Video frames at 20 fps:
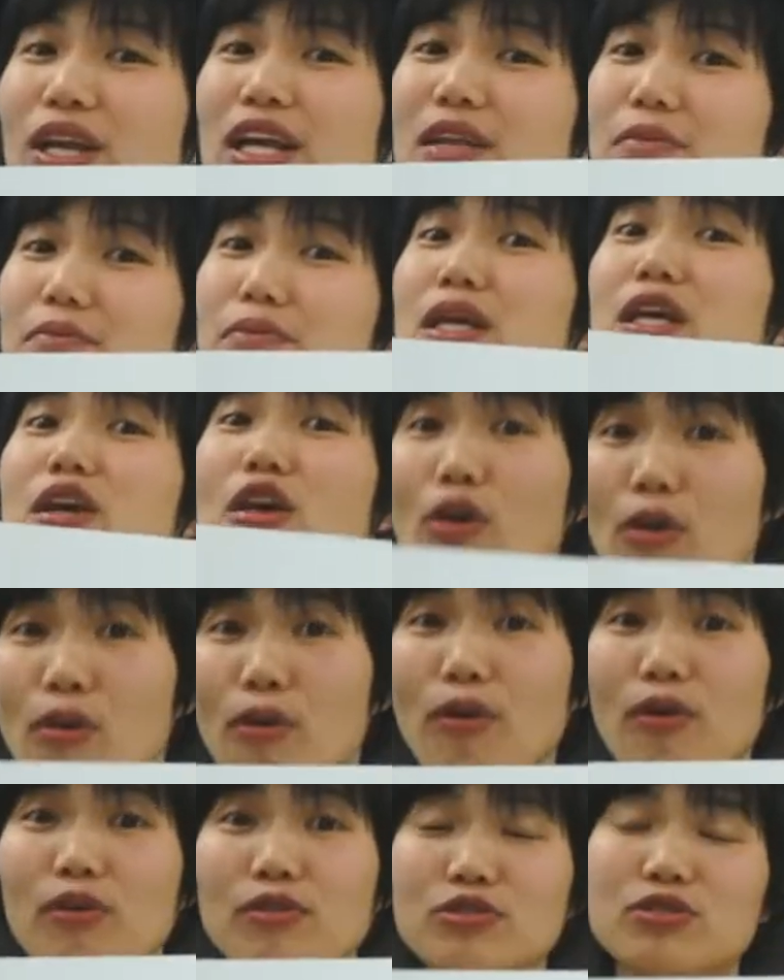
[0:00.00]
on it,
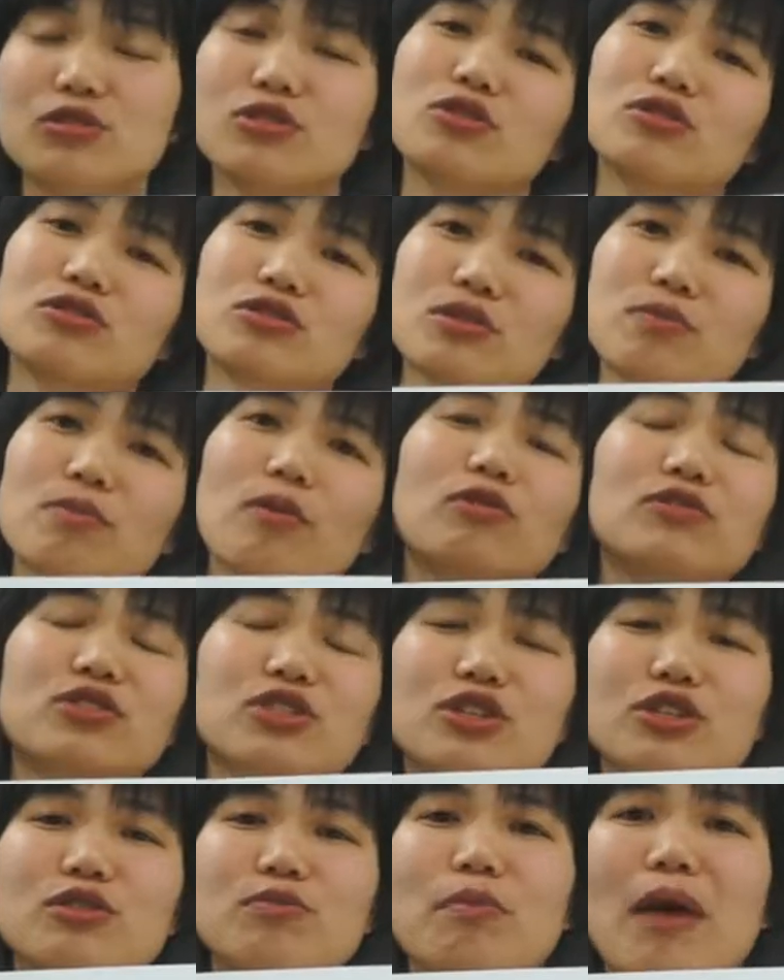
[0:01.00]
because your
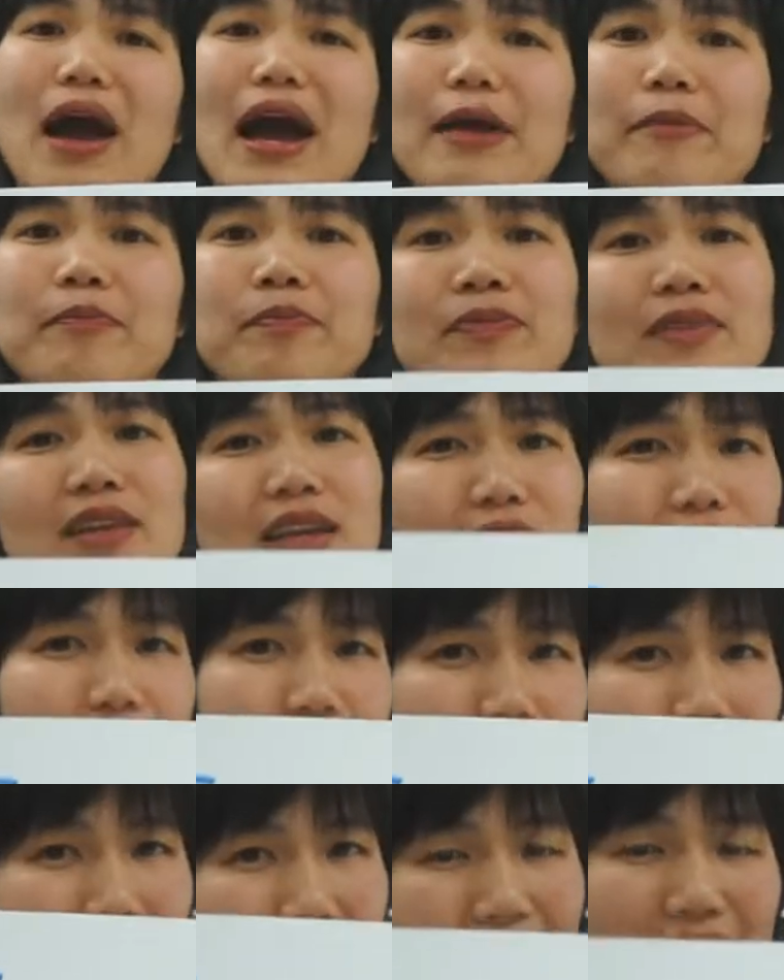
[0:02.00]
subconscious mind
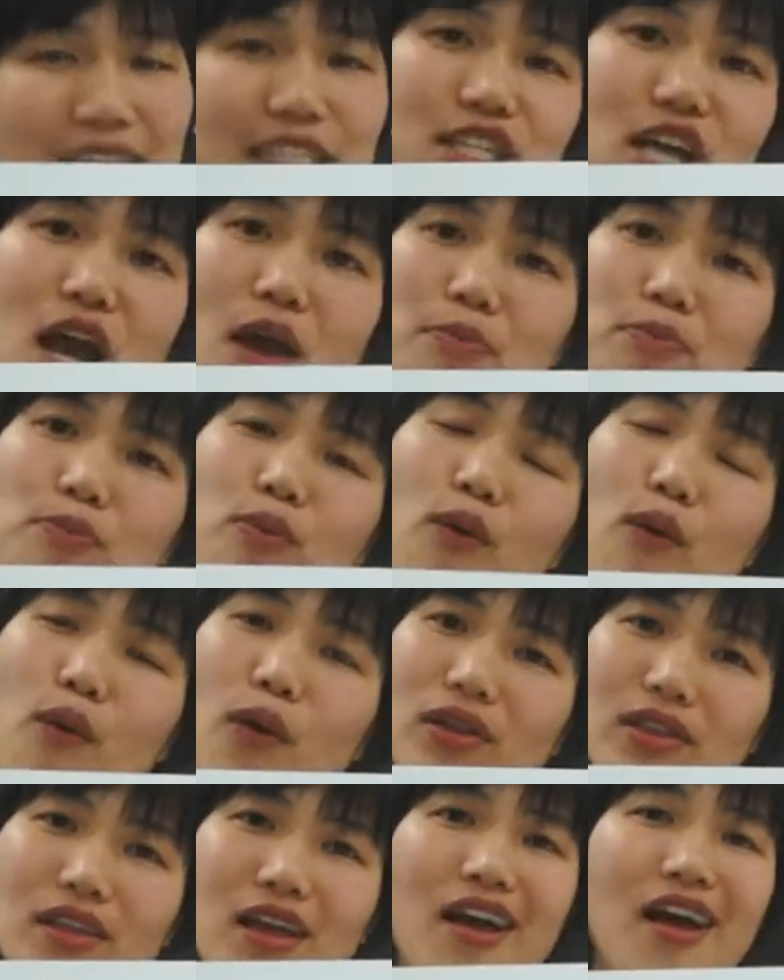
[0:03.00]
act
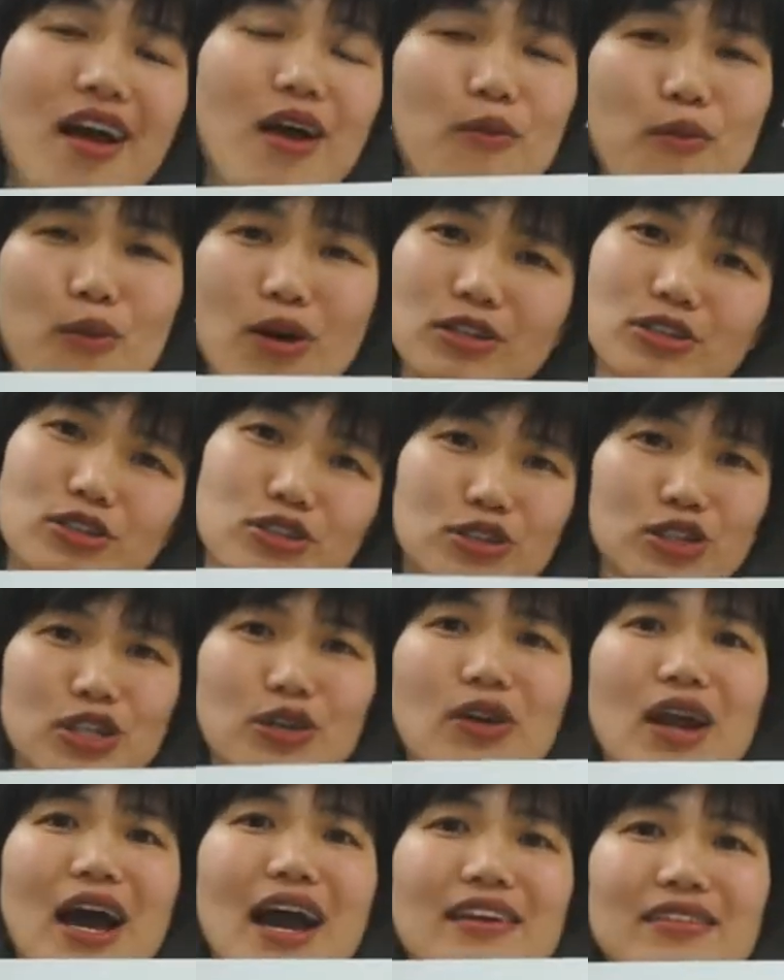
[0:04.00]
upon what
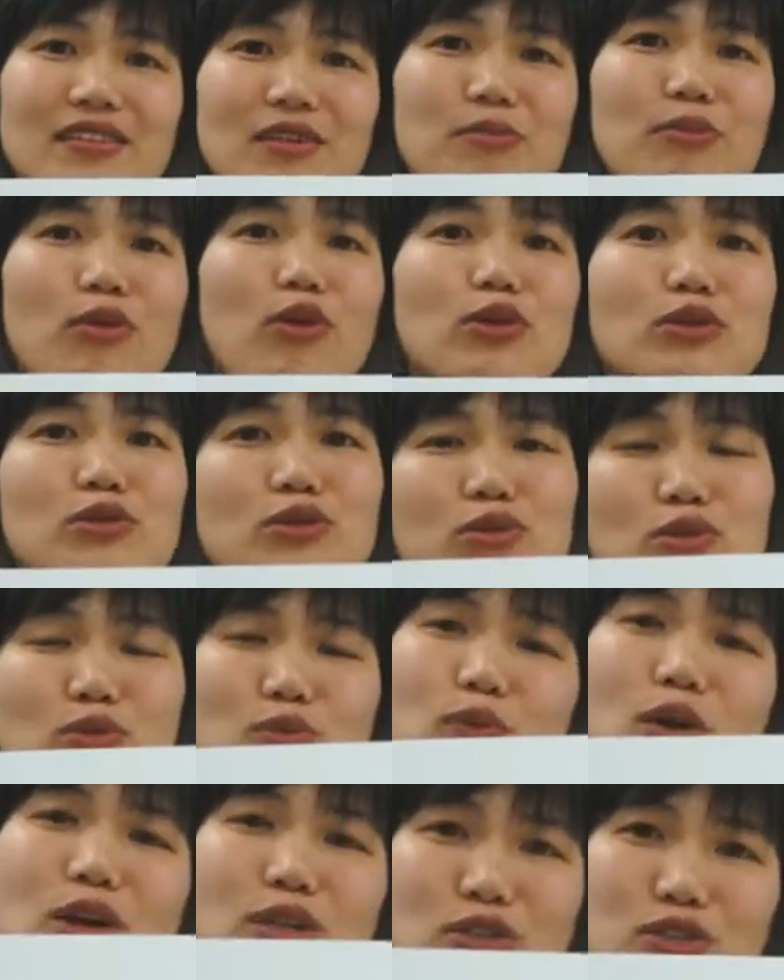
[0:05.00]
do you like the most,
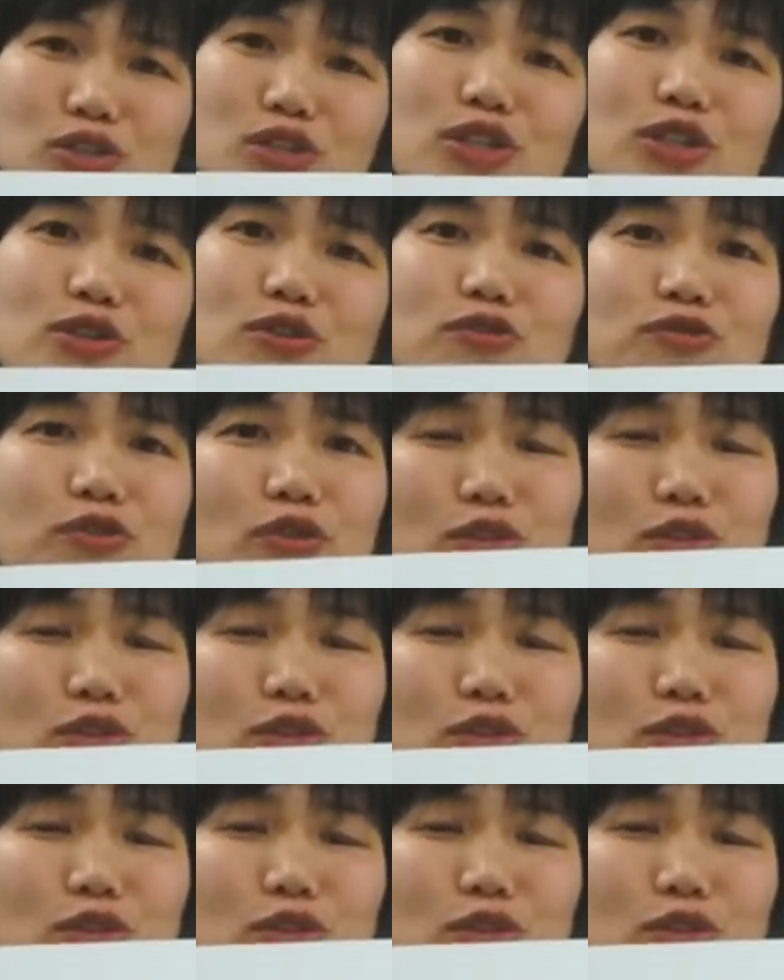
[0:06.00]
what do you